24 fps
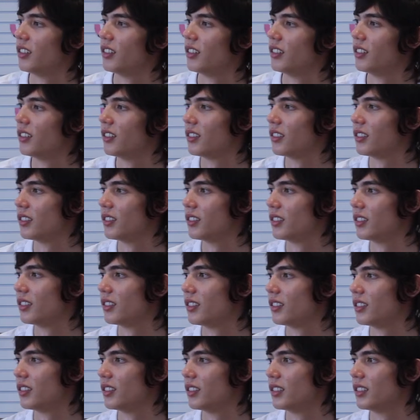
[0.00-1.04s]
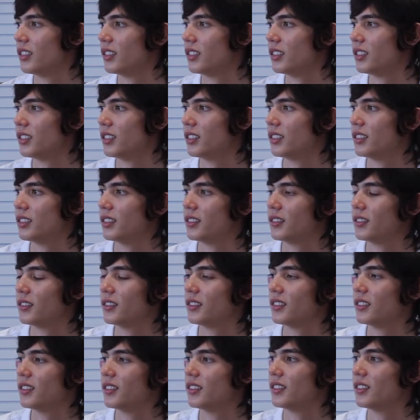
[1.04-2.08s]

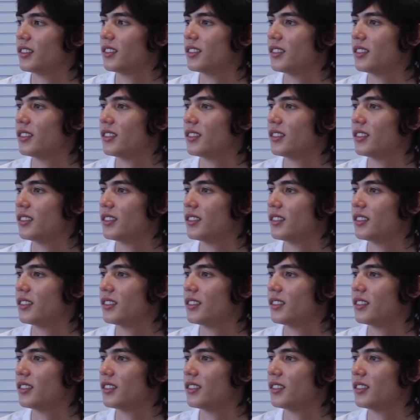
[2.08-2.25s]
Nothing is said.